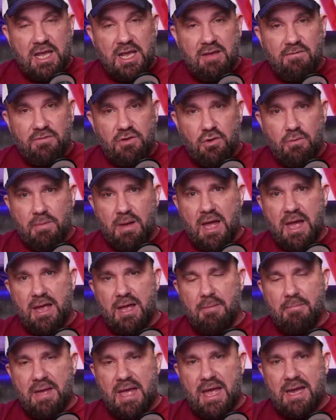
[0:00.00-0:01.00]
if you buy
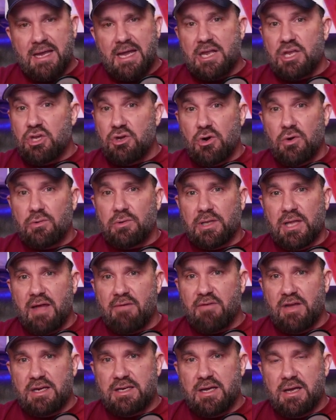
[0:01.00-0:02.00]
a bag and you don't
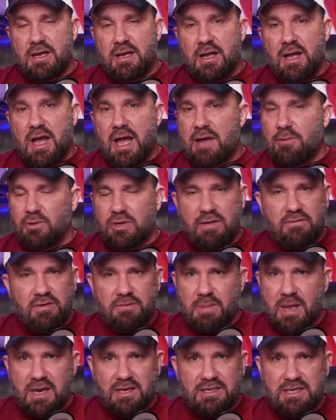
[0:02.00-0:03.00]
love it, I will give
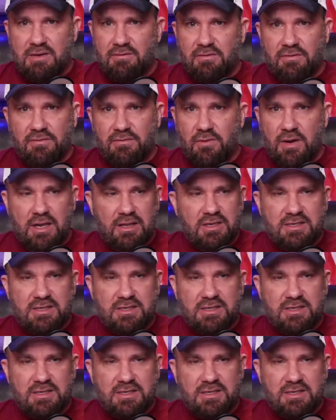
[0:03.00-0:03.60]
it back to you for free.